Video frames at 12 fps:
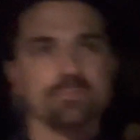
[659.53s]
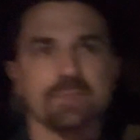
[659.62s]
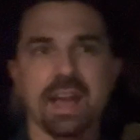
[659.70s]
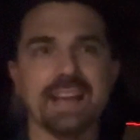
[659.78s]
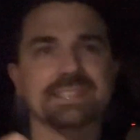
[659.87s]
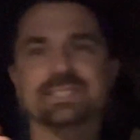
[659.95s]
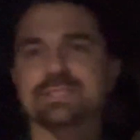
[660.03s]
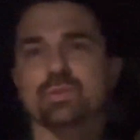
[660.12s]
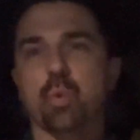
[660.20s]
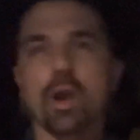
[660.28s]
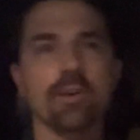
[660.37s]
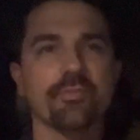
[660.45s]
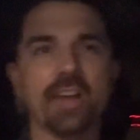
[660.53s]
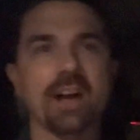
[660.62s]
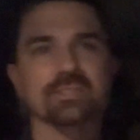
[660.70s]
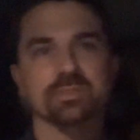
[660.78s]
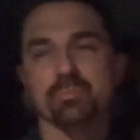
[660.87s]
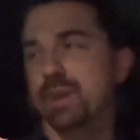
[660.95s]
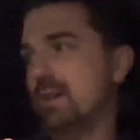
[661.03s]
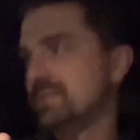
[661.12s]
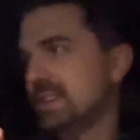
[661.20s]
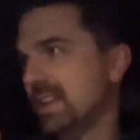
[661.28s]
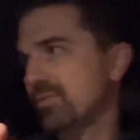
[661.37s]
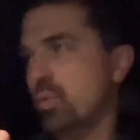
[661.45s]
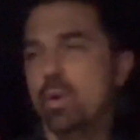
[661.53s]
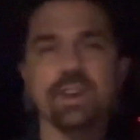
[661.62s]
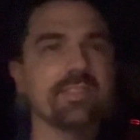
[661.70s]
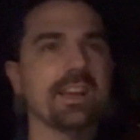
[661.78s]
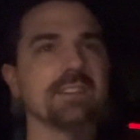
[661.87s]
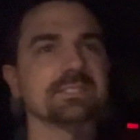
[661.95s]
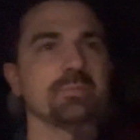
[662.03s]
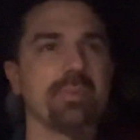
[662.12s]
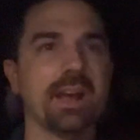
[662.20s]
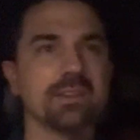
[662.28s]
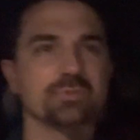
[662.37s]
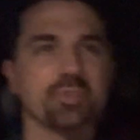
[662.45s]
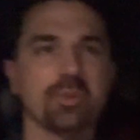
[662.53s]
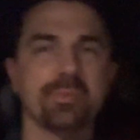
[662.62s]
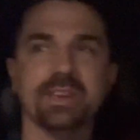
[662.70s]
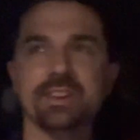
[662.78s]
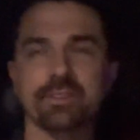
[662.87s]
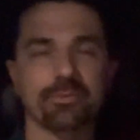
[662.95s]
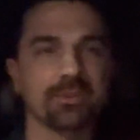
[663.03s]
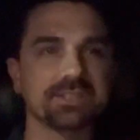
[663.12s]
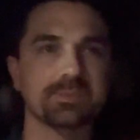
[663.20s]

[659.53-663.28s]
at 12,000 pounds. At 20,000 pounds, would there be a difference?